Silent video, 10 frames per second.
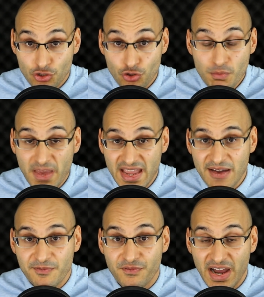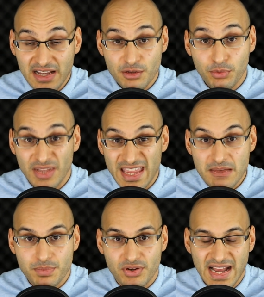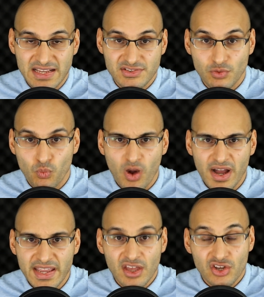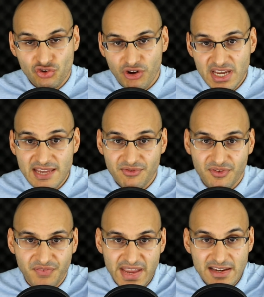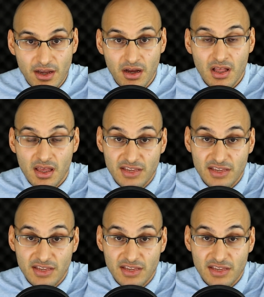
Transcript: You may have valuable input as to why training for failure